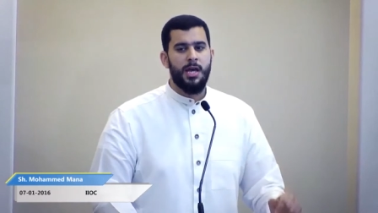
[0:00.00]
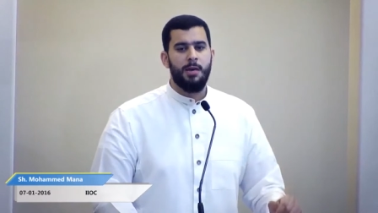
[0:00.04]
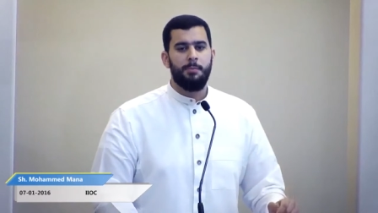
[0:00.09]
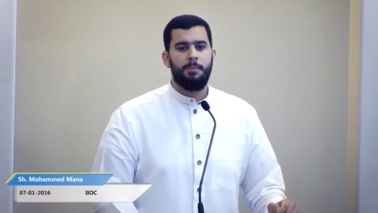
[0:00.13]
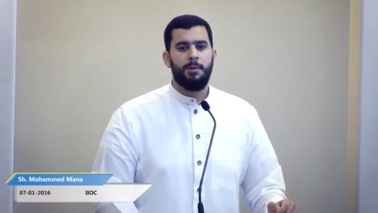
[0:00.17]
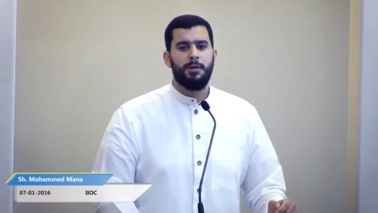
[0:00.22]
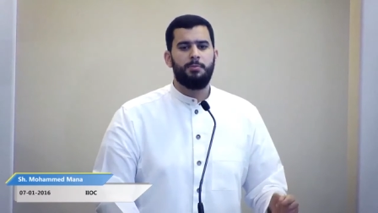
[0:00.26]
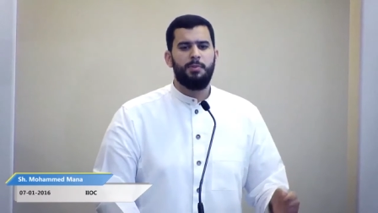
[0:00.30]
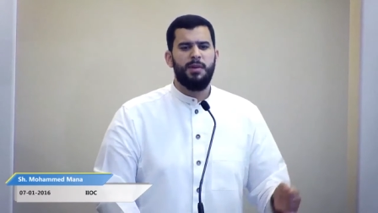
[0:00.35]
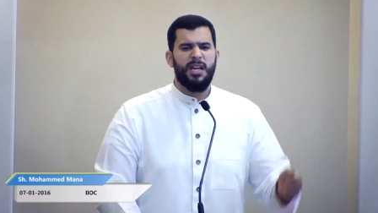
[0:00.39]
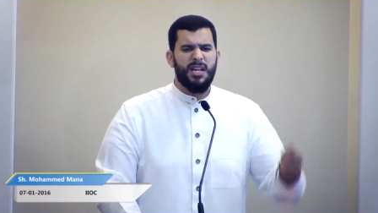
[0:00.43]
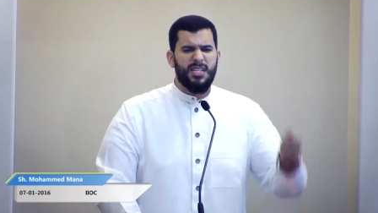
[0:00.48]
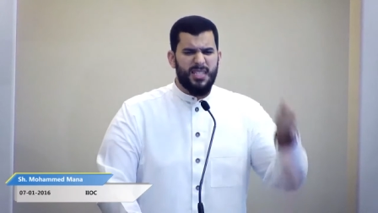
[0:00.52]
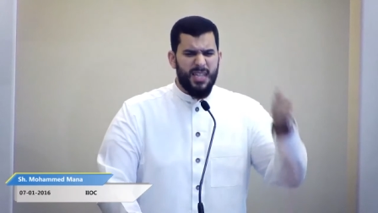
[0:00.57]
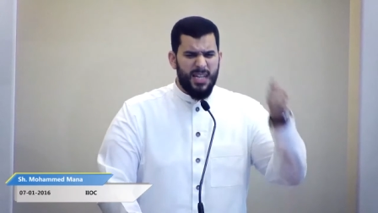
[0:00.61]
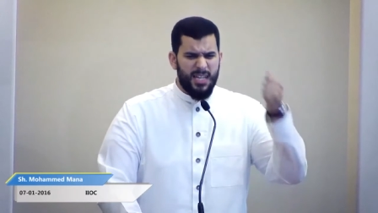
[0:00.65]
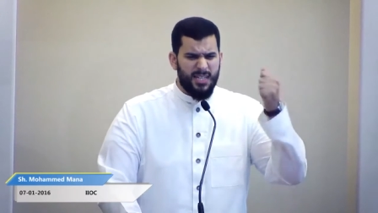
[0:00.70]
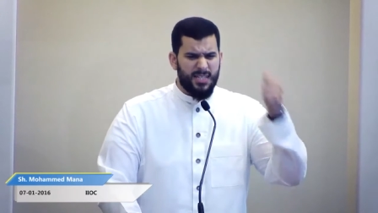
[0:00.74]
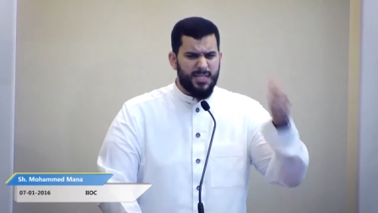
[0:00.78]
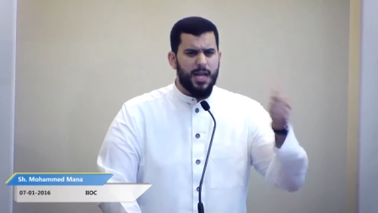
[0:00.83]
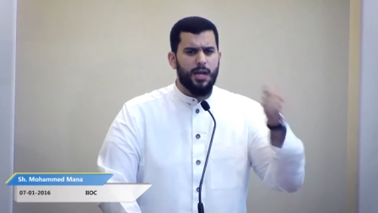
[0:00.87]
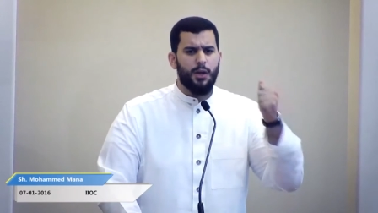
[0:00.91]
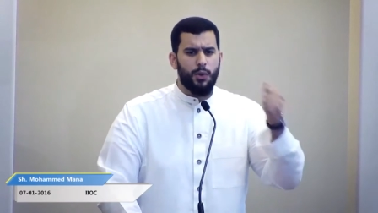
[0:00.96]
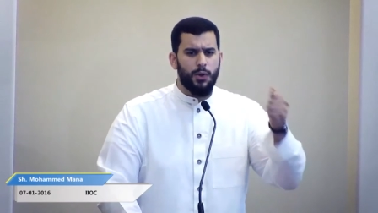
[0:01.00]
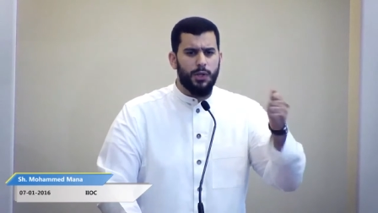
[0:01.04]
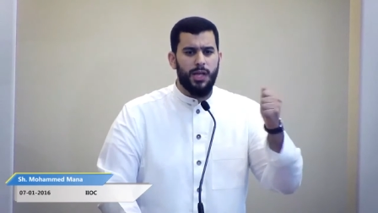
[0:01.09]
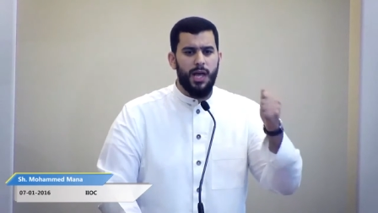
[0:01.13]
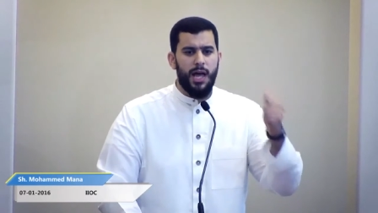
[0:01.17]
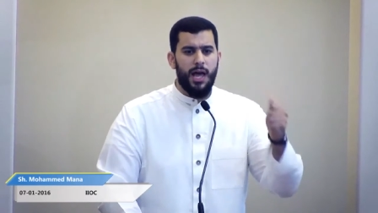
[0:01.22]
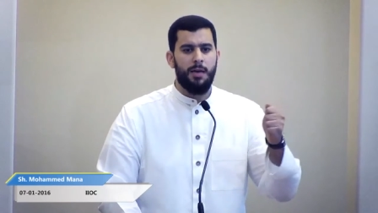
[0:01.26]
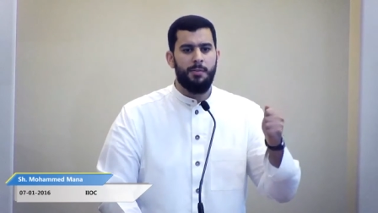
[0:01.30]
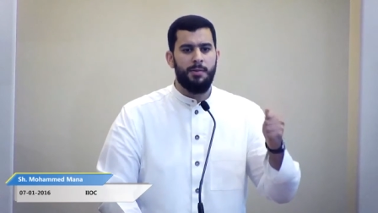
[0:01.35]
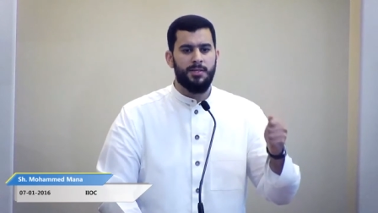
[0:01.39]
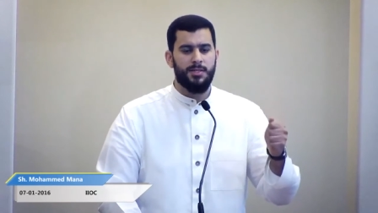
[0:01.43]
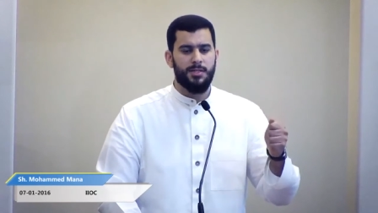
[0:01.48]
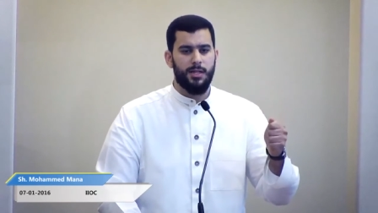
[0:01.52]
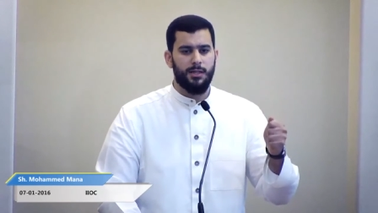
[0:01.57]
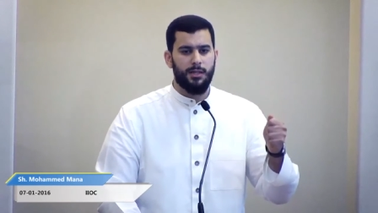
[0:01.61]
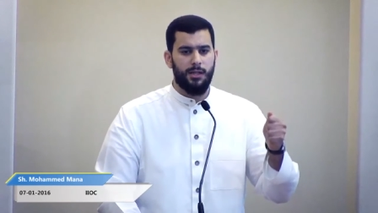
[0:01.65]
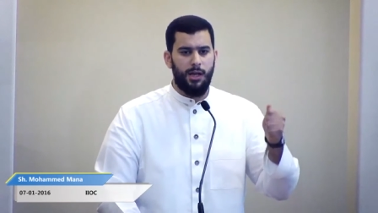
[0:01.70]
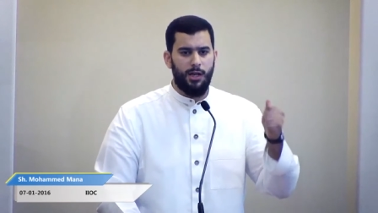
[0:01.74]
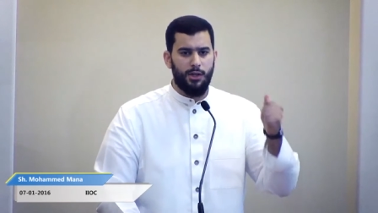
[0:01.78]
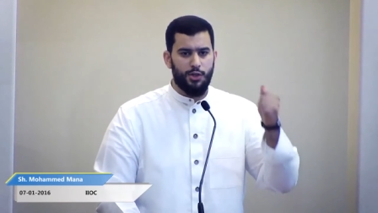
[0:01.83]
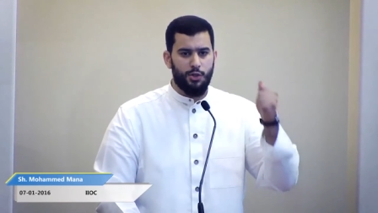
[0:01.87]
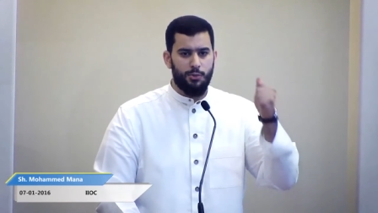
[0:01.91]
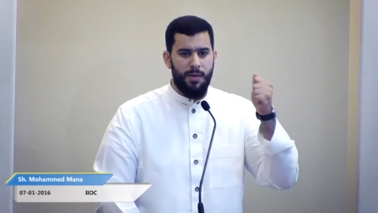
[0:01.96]
but because ittaqullaha
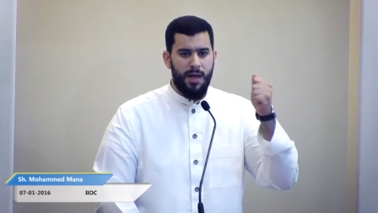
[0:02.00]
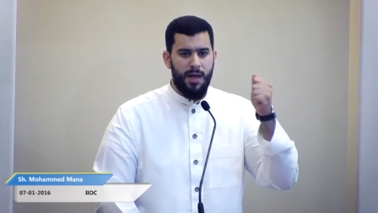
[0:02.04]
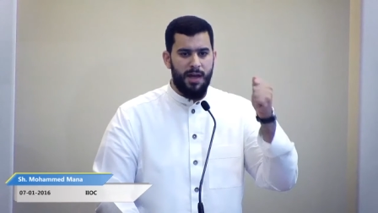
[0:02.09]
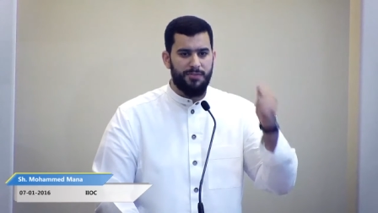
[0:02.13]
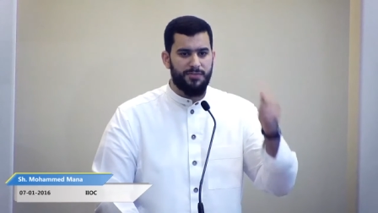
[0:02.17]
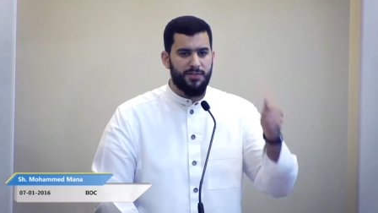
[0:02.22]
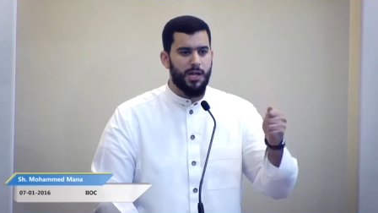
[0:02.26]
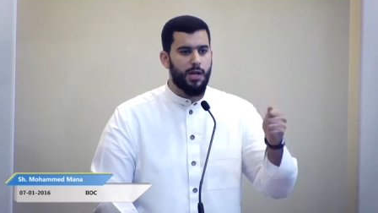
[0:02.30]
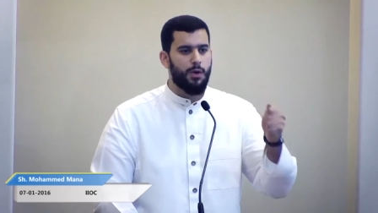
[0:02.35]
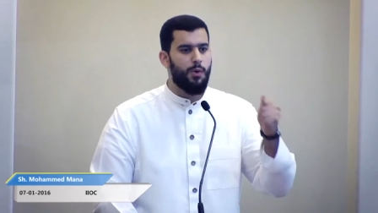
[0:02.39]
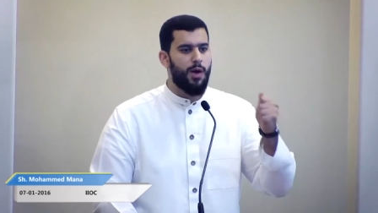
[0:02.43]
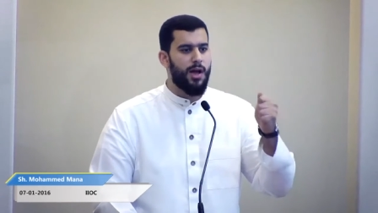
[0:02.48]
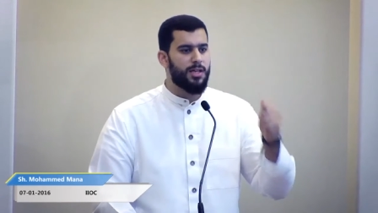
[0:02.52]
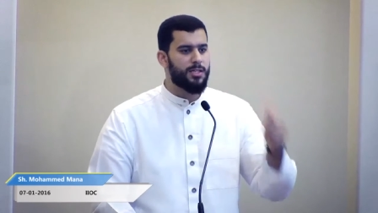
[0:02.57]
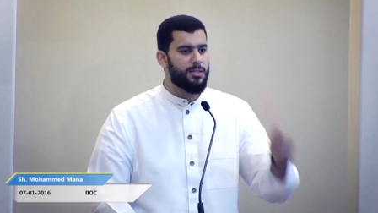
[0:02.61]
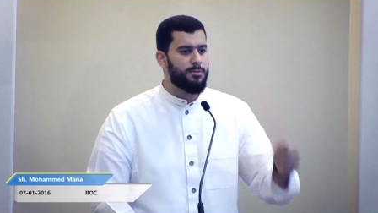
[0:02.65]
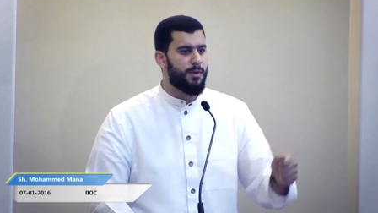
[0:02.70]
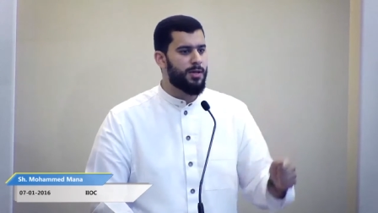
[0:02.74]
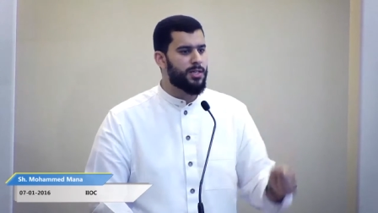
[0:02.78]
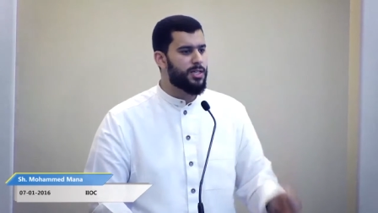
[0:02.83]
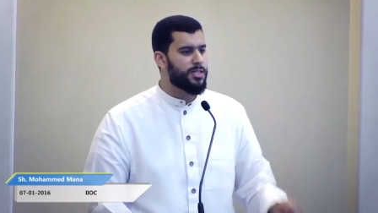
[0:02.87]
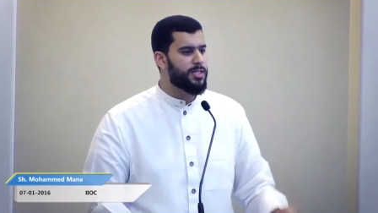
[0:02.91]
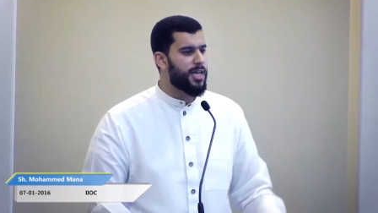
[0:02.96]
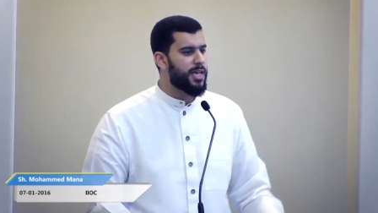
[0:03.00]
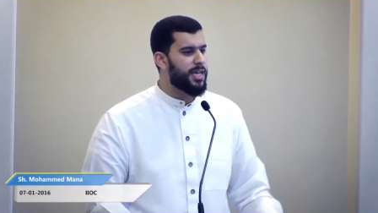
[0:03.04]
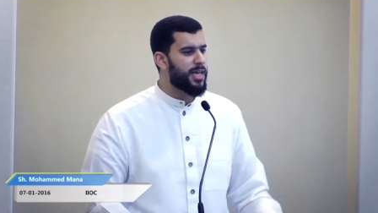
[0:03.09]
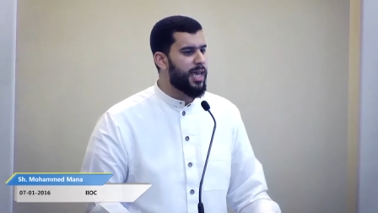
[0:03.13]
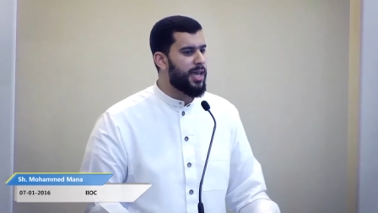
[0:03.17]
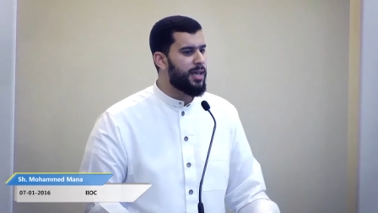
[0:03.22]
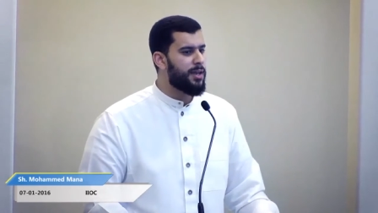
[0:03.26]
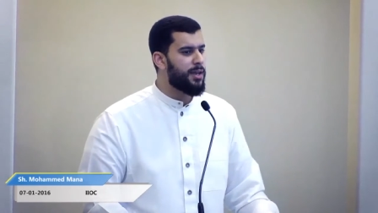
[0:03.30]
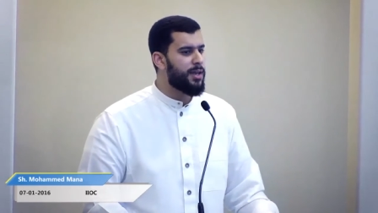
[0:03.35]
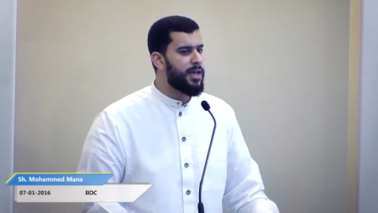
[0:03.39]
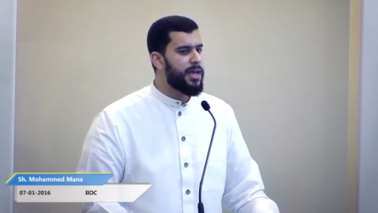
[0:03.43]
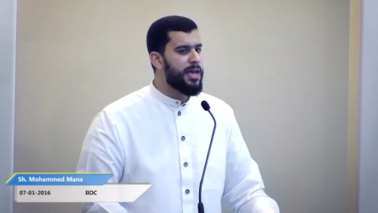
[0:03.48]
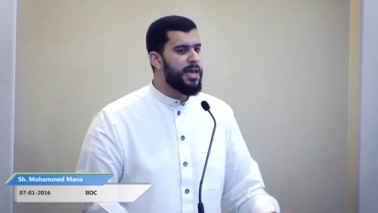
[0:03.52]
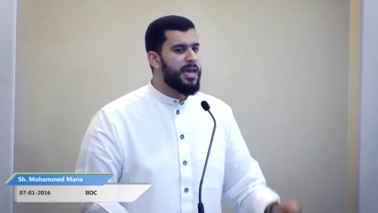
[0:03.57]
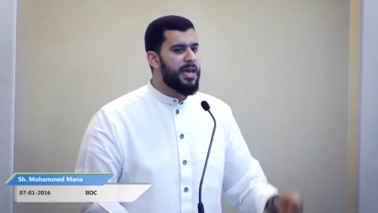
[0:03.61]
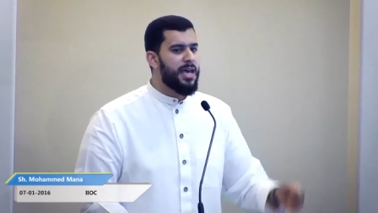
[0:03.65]
mastata'tum, have taqwa as much as I can,